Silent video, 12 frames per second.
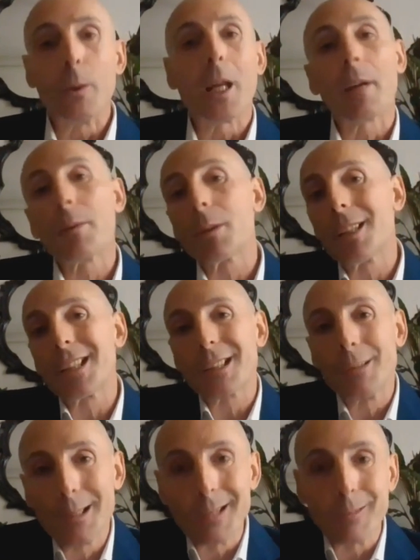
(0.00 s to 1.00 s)
We have to
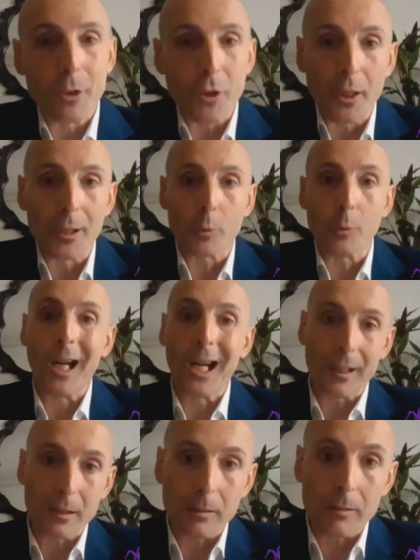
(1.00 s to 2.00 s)
distinguish the two
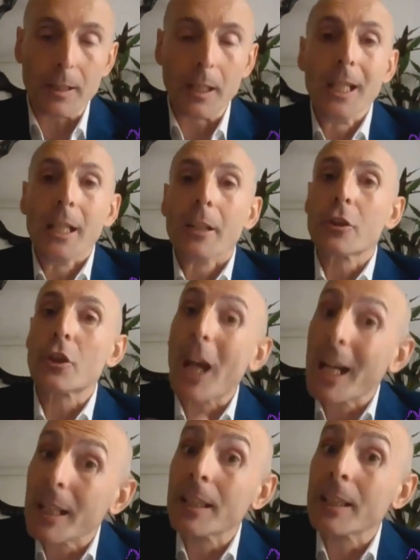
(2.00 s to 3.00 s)
actors.
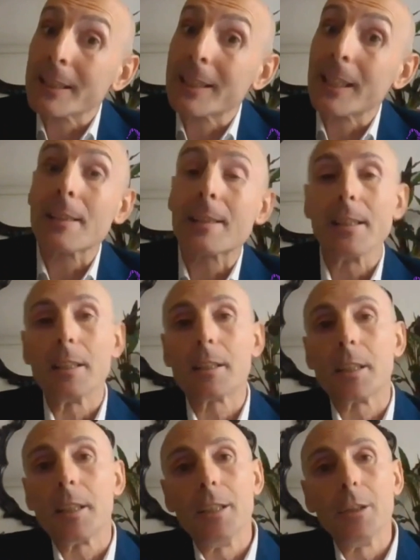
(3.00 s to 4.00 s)
China does
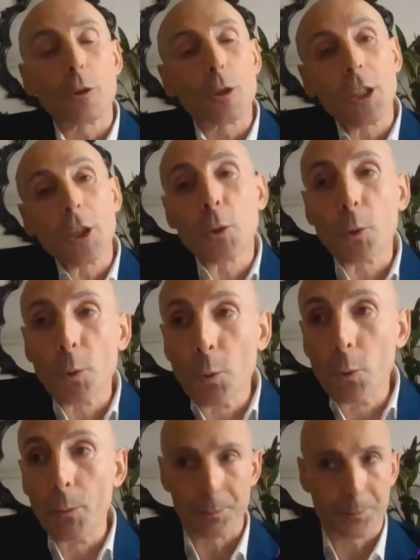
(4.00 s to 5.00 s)
it in order
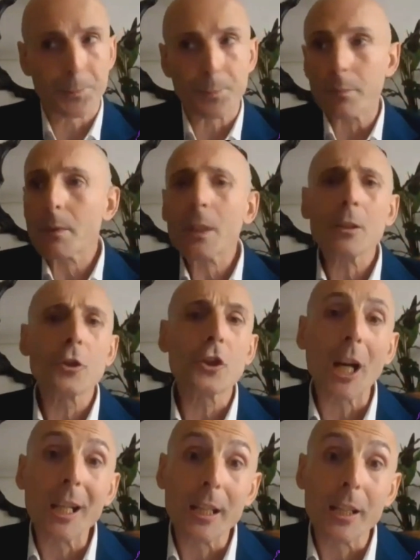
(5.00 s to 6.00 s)
to
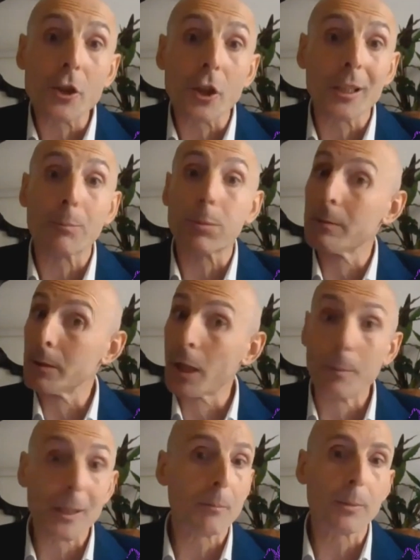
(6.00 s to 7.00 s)
challenge the
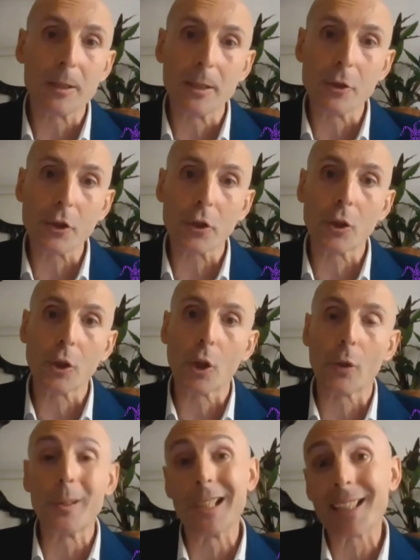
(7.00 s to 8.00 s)
predominant position
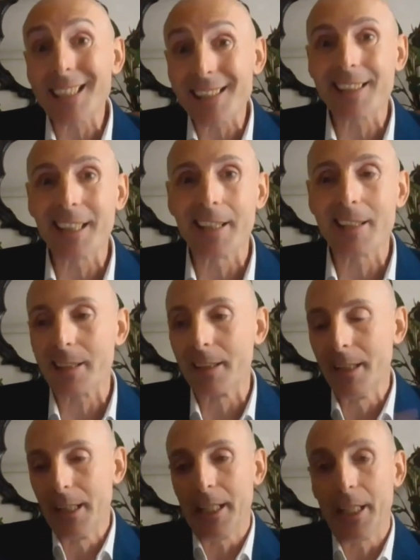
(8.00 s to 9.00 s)
of the United States
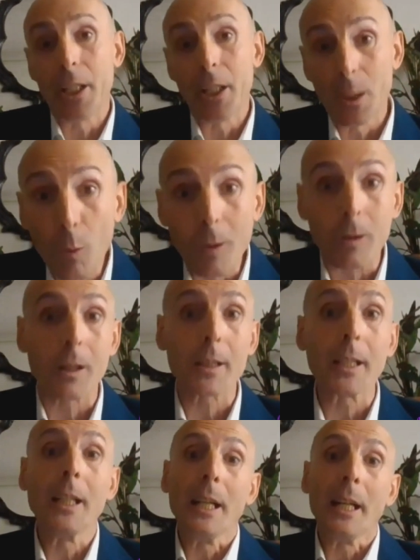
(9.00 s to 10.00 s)
in the
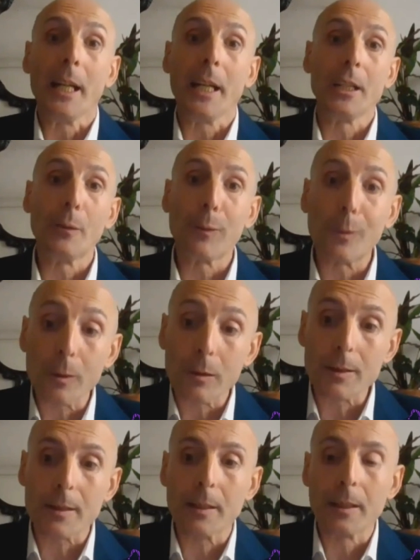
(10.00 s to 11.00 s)
world, and of
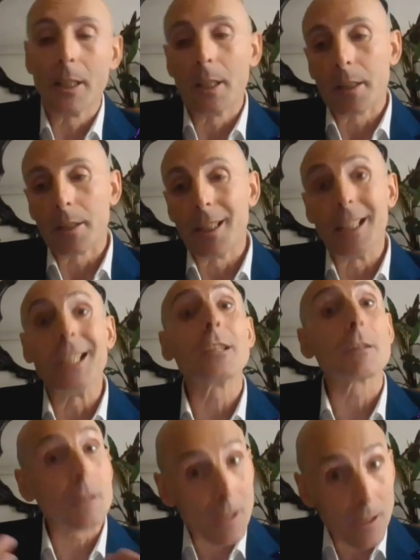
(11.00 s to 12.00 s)
course, the
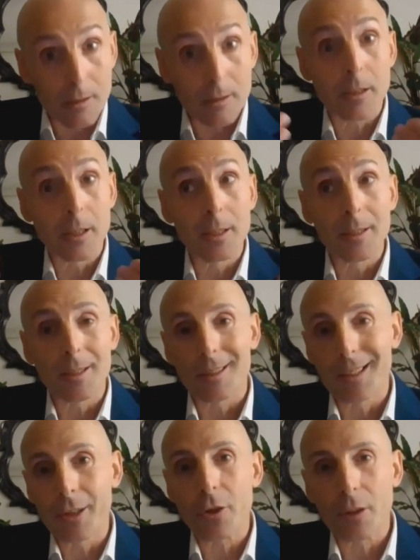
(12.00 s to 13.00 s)

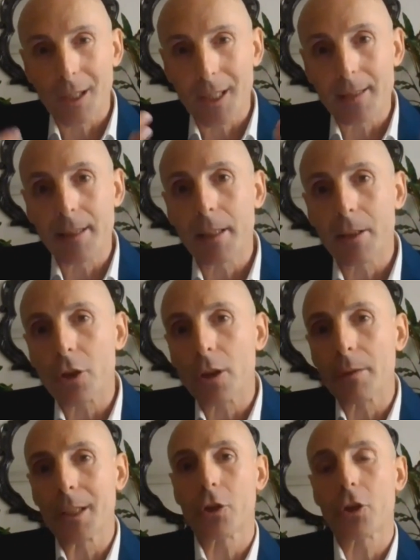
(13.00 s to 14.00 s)

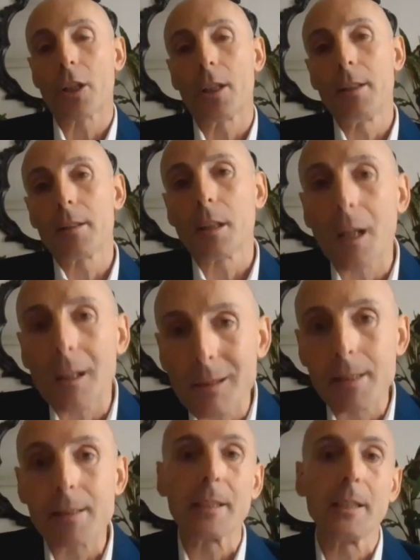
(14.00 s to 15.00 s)
internationalization of the Chinese
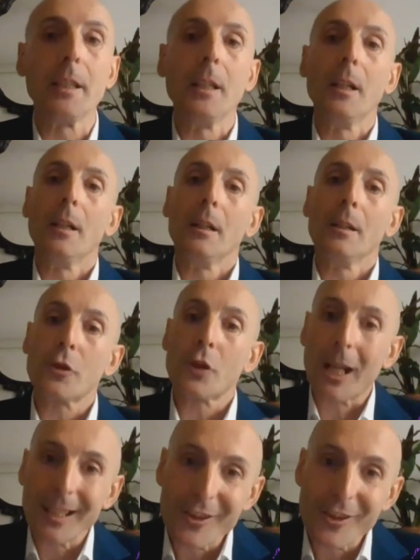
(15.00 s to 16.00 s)
currency
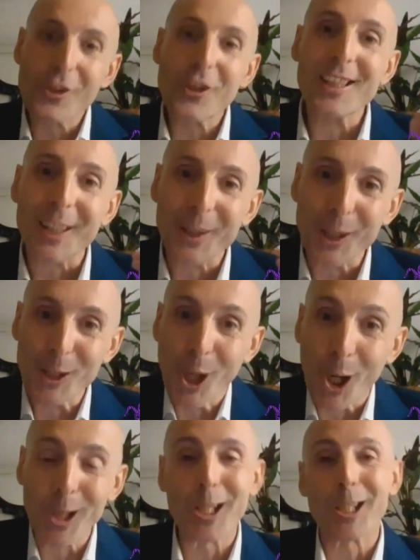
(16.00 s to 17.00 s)
challenges the
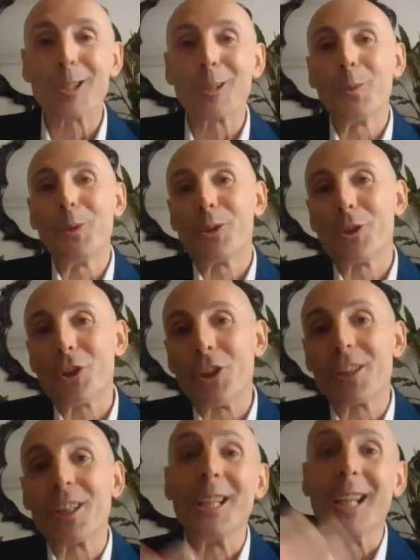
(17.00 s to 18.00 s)
dollar, which
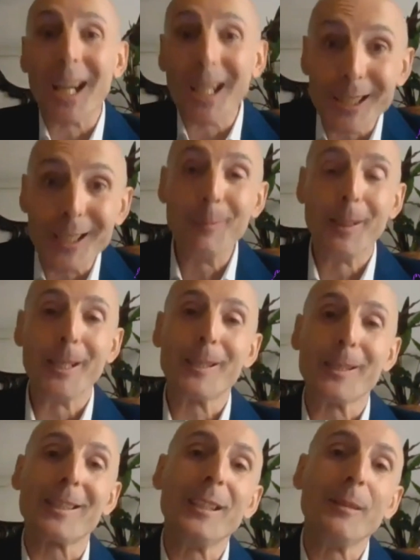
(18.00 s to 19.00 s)
is the
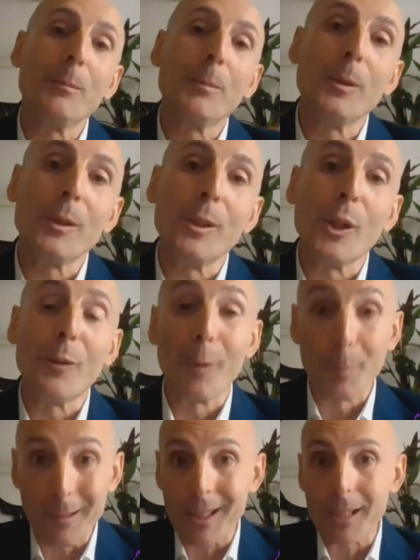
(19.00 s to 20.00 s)
ultimate symbol of
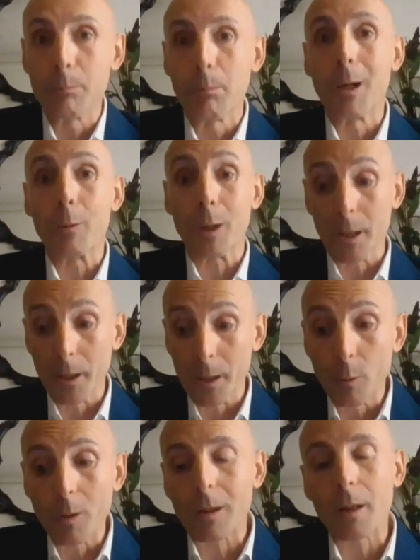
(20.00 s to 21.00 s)
American power in
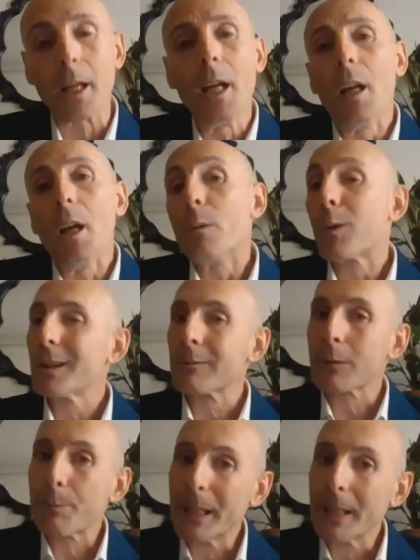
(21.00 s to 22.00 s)
the world. For
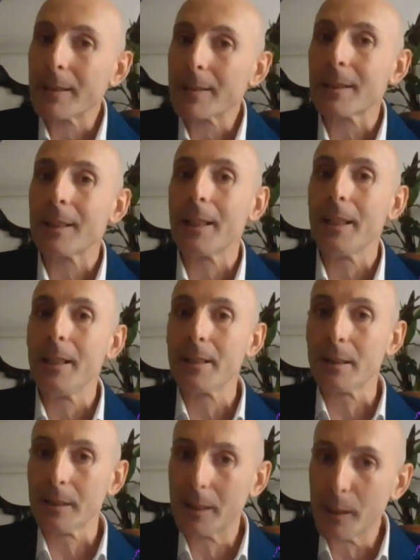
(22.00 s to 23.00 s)
the Europeans,
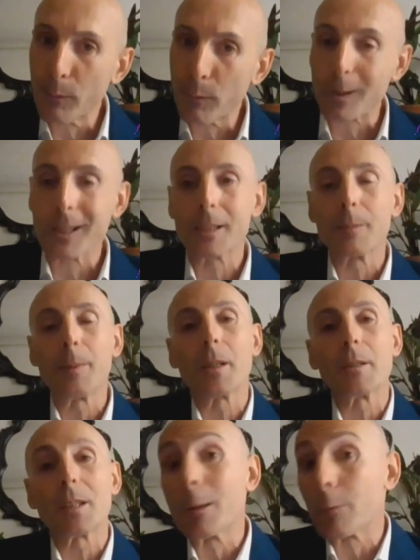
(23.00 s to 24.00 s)
is different
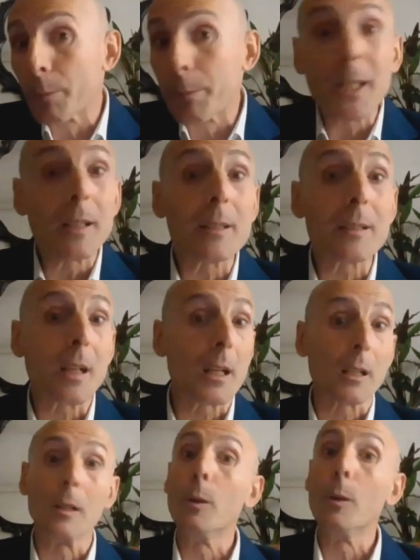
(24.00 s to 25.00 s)
because the Europeans
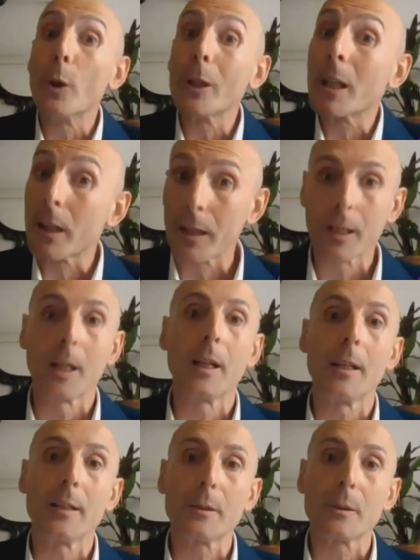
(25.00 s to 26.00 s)
are loyal
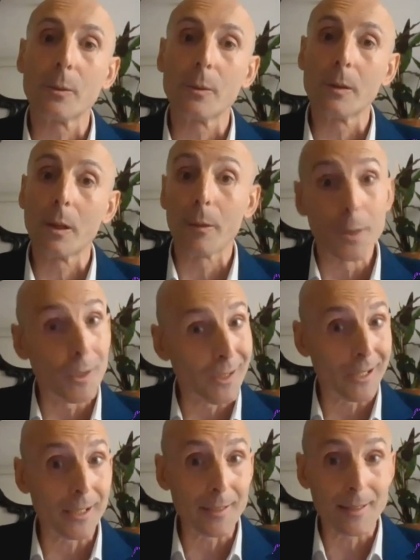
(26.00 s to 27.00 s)
allies of the
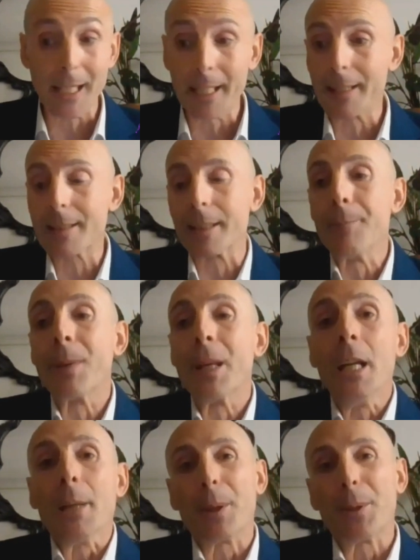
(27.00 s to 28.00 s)
United States,
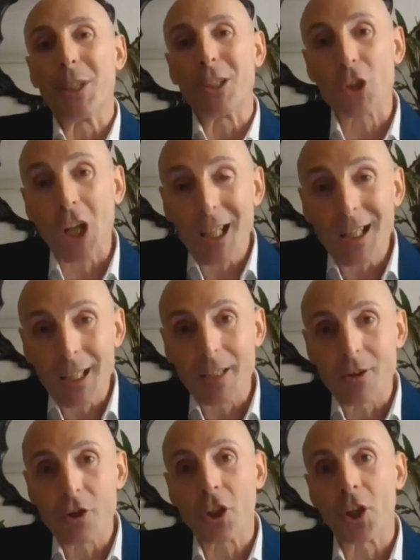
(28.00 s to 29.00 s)
but the
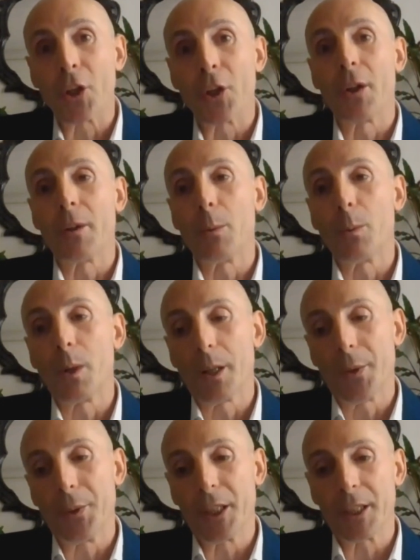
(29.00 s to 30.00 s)
challenge
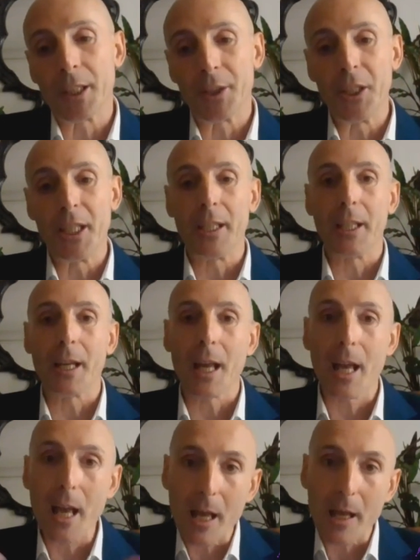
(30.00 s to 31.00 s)
that they
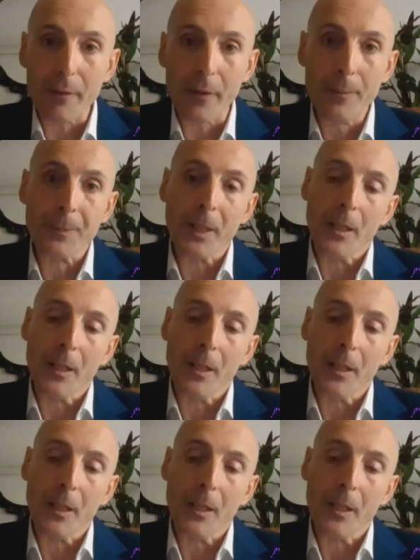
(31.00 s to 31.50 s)
have